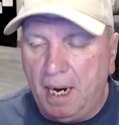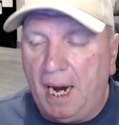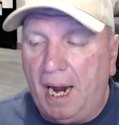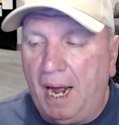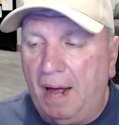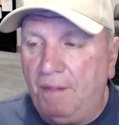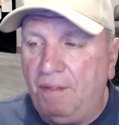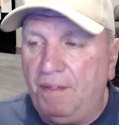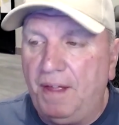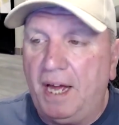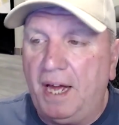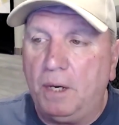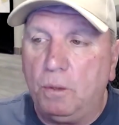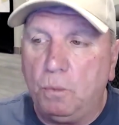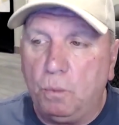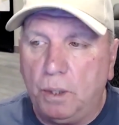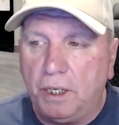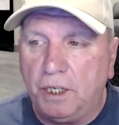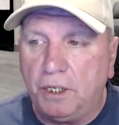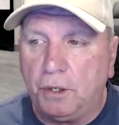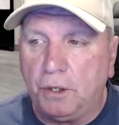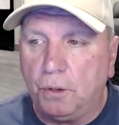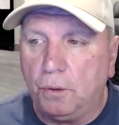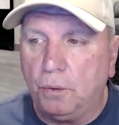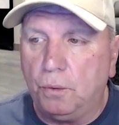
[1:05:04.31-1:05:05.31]
And then
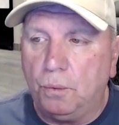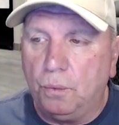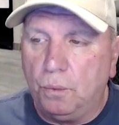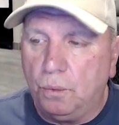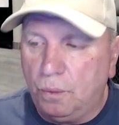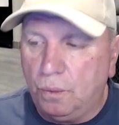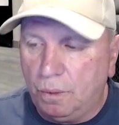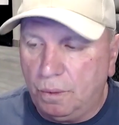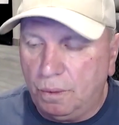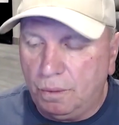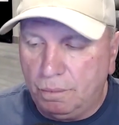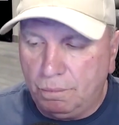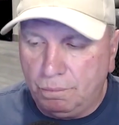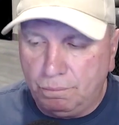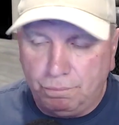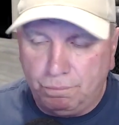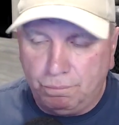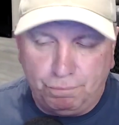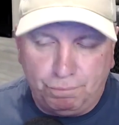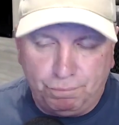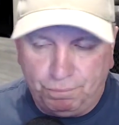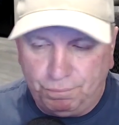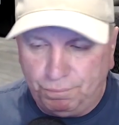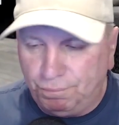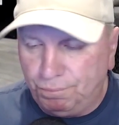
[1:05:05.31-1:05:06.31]
when you
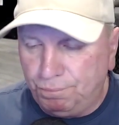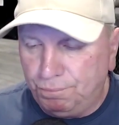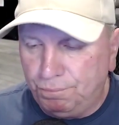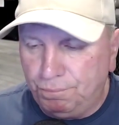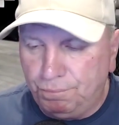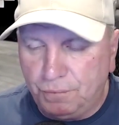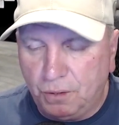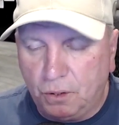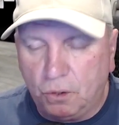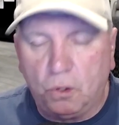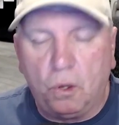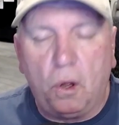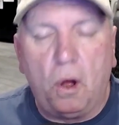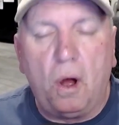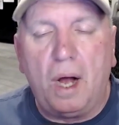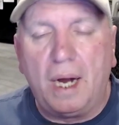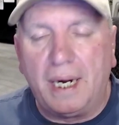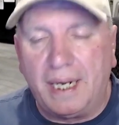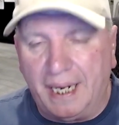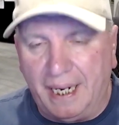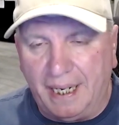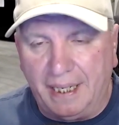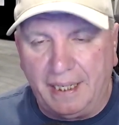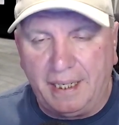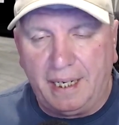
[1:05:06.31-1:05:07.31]

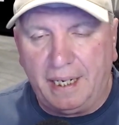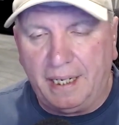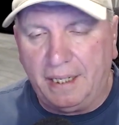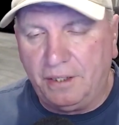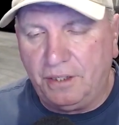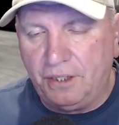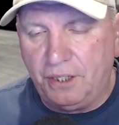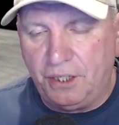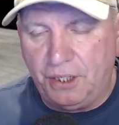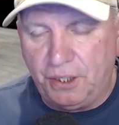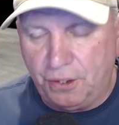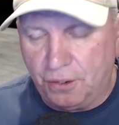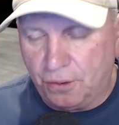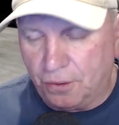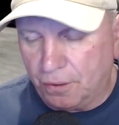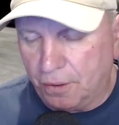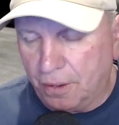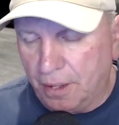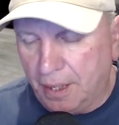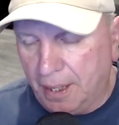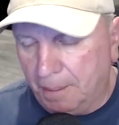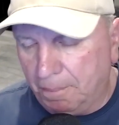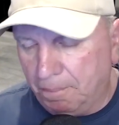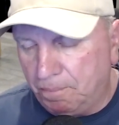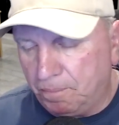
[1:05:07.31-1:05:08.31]
log it into
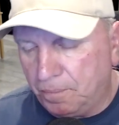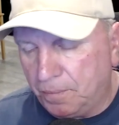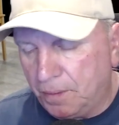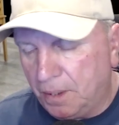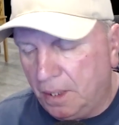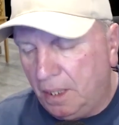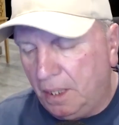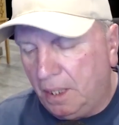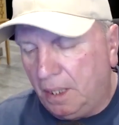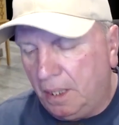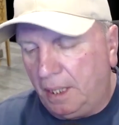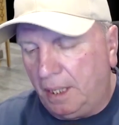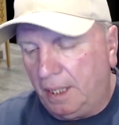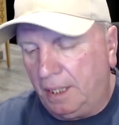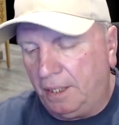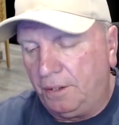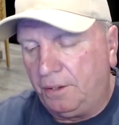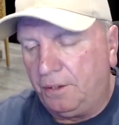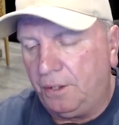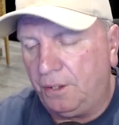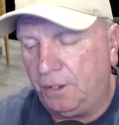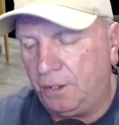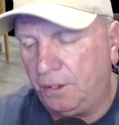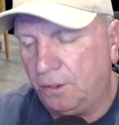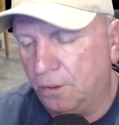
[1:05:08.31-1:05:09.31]
your um,
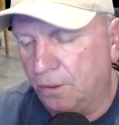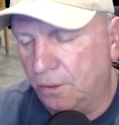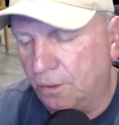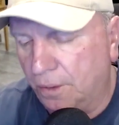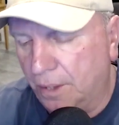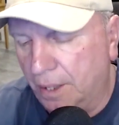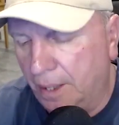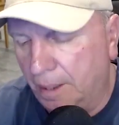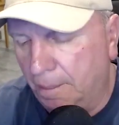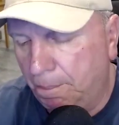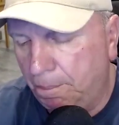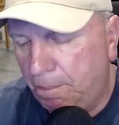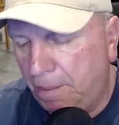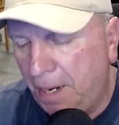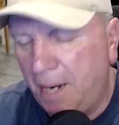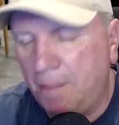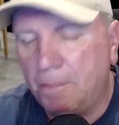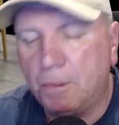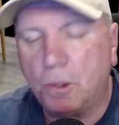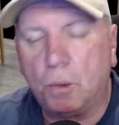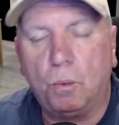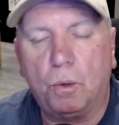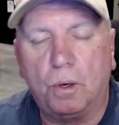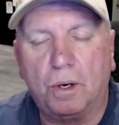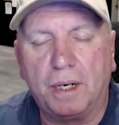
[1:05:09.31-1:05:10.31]
into your uh,
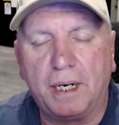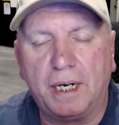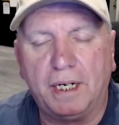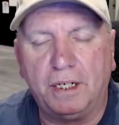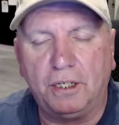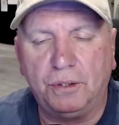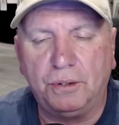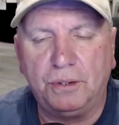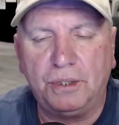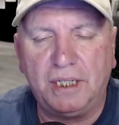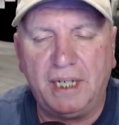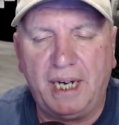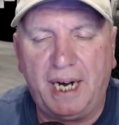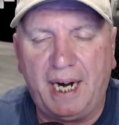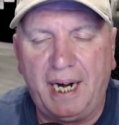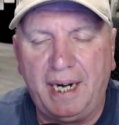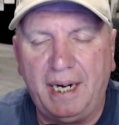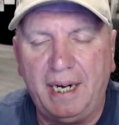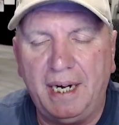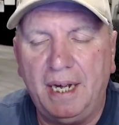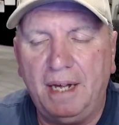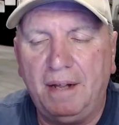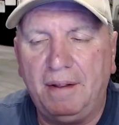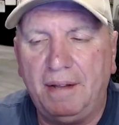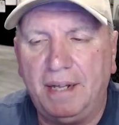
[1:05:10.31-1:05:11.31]
paperwork and you say
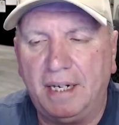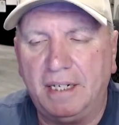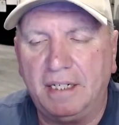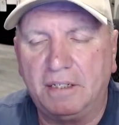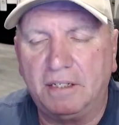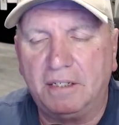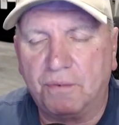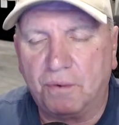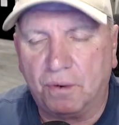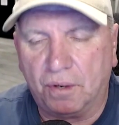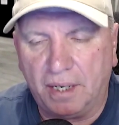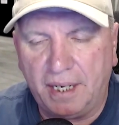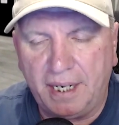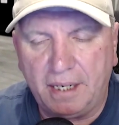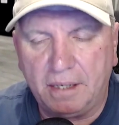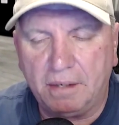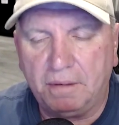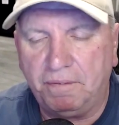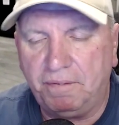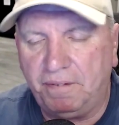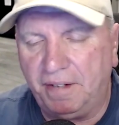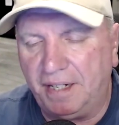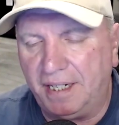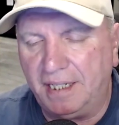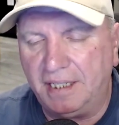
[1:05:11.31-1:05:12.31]
that it's for
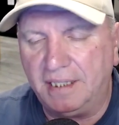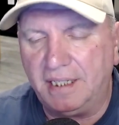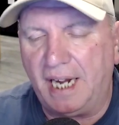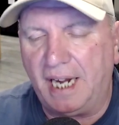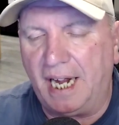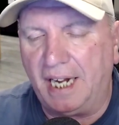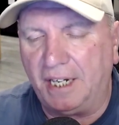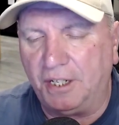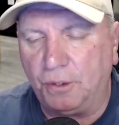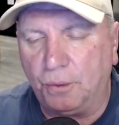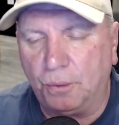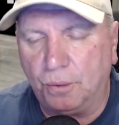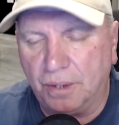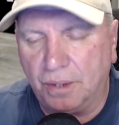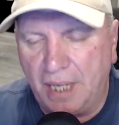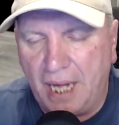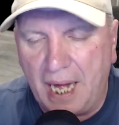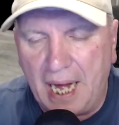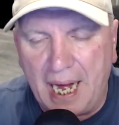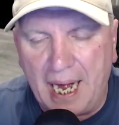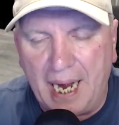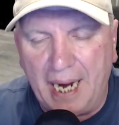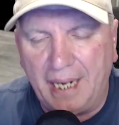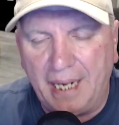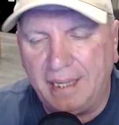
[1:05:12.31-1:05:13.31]
legal fees and you
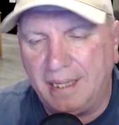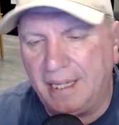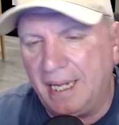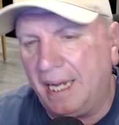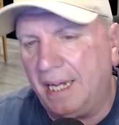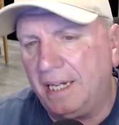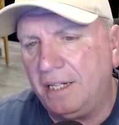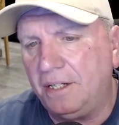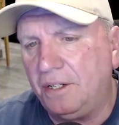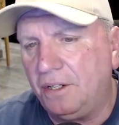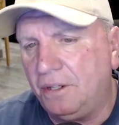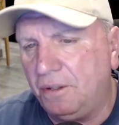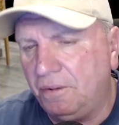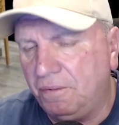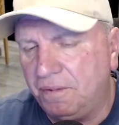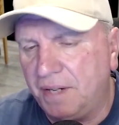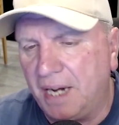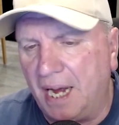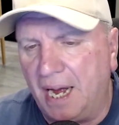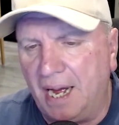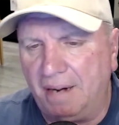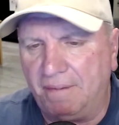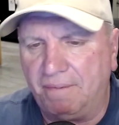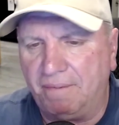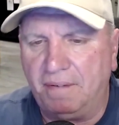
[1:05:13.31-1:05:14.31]
lie, then you've
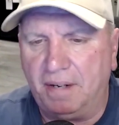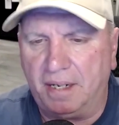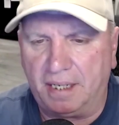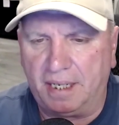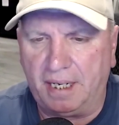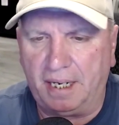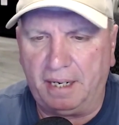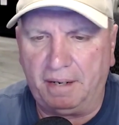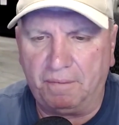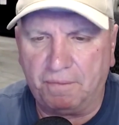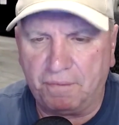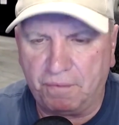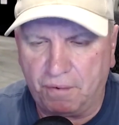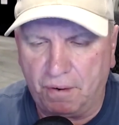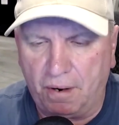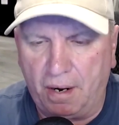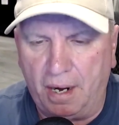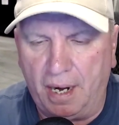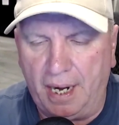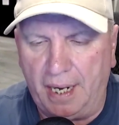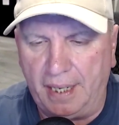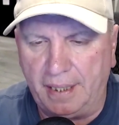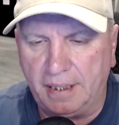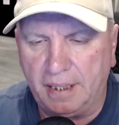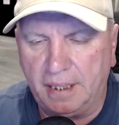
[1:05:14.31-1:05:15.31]
got fucking
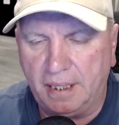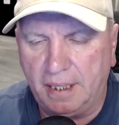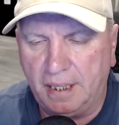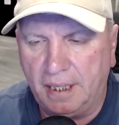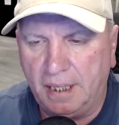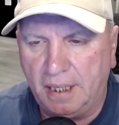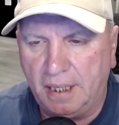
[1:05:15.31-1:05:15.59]
fraud.